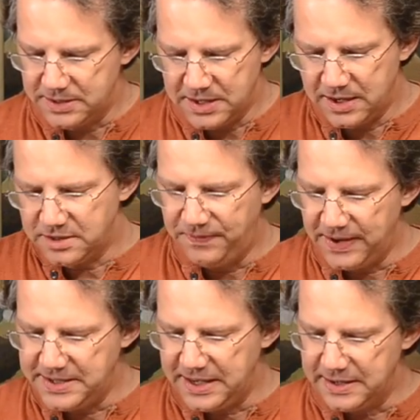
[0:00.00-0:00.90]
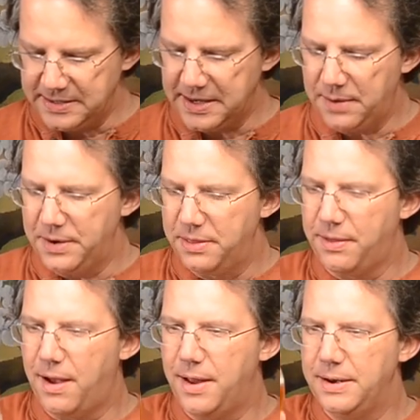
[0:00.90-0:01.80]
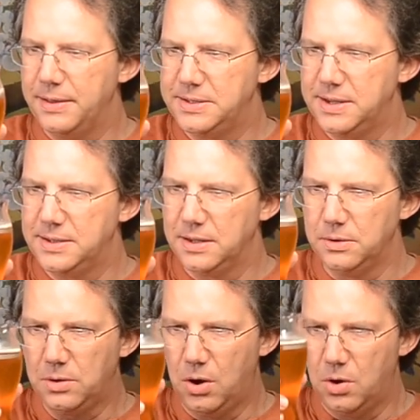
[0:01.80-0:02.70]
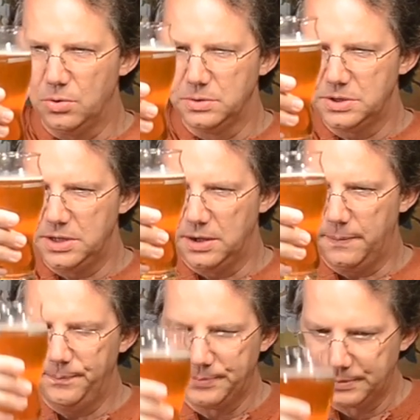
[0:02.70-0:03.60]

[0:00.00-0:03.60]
It's not as fizzy as I would have thought. Now, this is a little cold still.